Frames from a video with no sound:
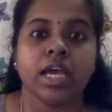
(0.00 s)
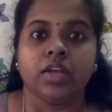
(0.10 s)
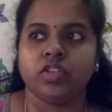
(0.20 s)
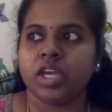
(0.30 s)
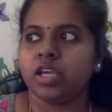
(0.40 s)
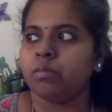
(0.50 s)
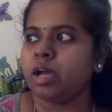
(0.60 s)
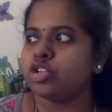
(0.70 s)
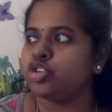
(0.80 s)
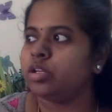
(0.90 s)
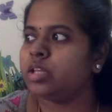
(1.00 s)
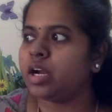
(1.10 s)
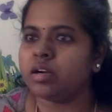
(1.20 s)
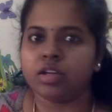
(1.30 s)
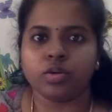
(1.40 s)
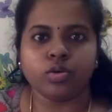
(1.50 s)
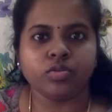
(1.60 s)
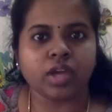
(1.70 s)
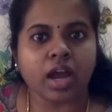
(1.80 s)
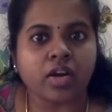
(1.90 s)
They imagine that they
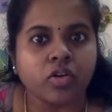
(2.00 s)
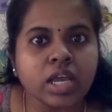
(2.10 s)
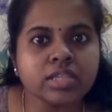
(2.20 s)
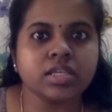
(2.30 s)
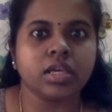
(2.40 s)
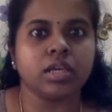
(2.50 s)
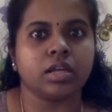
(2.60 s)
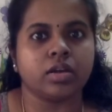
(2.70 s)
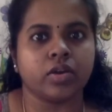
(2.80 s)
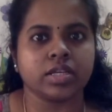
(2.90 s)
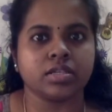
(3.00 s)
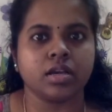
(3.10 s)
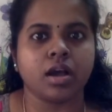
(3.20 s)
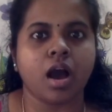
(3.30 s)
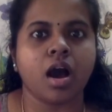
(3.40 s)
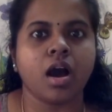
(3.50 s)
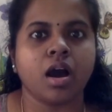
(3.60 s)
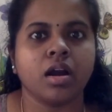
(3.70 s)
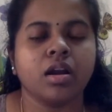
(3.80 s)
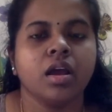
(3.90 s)
are racing in a racing
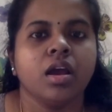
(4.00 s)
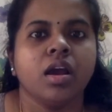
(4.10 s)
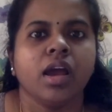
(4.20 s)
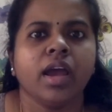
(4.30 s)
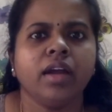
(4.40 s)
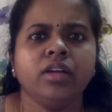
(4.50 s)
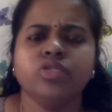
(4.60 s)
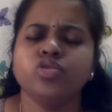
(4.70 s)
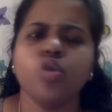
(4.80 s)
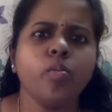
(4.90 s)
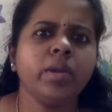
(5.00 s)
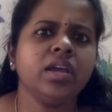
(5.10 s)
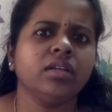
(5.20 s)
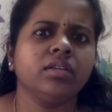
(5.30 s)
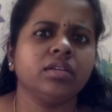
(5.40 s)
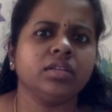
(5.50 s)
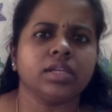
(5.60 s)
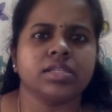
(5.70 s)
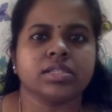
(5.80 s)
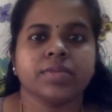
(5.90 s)
car, and so many other
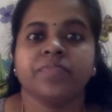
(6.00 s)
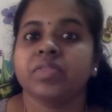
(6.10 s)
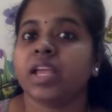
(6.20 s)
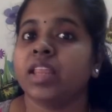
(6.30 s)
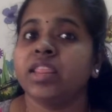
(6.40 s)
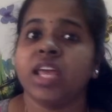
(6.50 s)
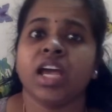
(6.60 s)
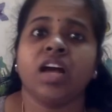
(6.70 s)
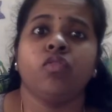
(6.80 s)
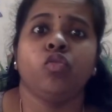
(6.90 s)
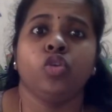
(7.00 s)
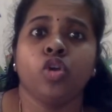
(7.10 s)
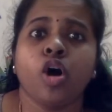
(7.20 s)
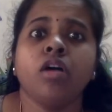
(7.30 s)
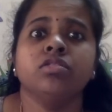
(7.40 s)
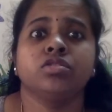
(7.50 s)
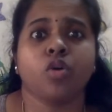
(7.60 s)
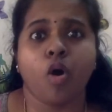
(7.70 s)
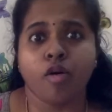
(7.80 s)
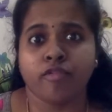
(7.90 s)
things, and they have lots
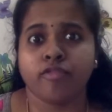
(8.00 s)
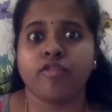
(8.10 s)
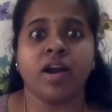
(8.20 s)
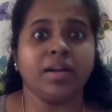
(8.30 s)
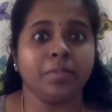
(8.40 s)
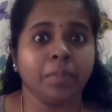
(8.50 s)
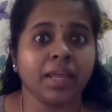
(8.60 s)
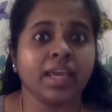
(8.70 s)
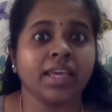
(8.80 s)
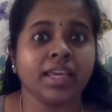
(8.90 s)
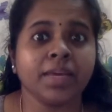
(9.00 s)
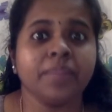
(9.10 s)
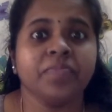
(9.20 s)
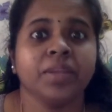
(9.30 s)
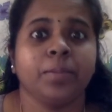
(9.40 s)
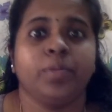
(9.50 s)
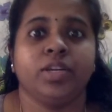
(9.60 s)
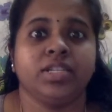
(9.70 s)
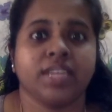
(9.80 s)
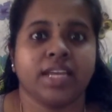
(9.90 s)
of fun playing
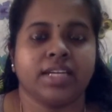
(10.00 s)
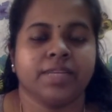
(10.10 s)
pretend.